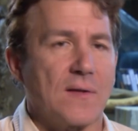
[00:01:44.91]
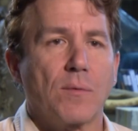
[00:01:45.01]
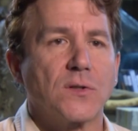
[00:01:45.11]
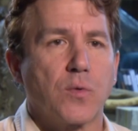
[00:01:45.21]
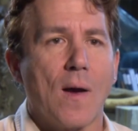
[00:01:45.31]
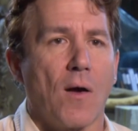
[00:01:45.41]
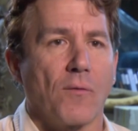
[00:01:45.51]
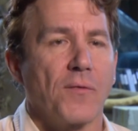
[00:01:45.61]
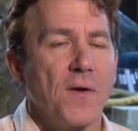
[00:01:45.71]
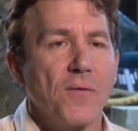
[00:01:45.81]
There were
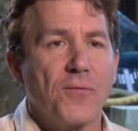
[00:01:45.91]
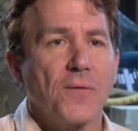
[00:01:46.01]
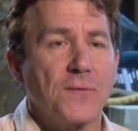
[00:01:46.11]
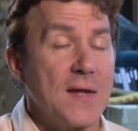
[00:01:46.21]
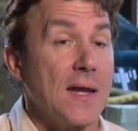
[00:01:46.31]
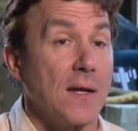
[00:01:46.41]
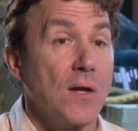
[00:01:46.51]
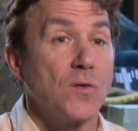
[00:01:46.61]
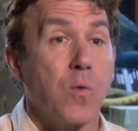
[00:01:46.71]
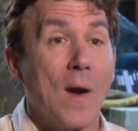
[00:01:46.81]
12,
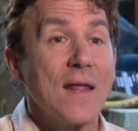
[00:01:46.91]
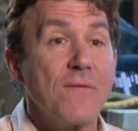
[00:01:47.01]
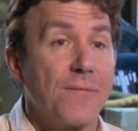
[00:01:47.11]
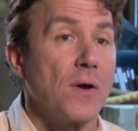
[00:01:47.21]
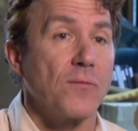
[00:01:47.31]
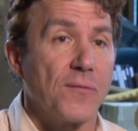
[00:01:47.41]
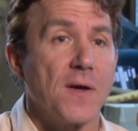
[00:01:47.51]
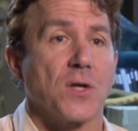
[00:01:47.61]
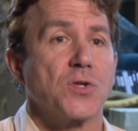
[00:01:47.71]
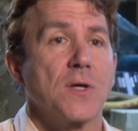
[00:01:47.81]
15, 20-foot
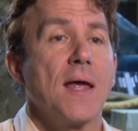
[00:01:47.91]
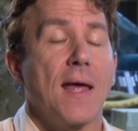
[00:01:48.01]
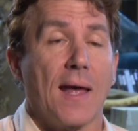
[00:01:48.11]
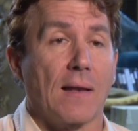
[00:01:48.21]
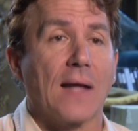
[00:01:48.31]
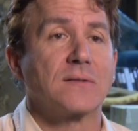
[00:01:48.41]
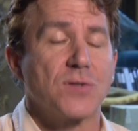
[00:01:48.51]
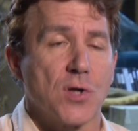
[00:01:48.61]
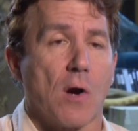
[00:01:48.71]
fish and lots of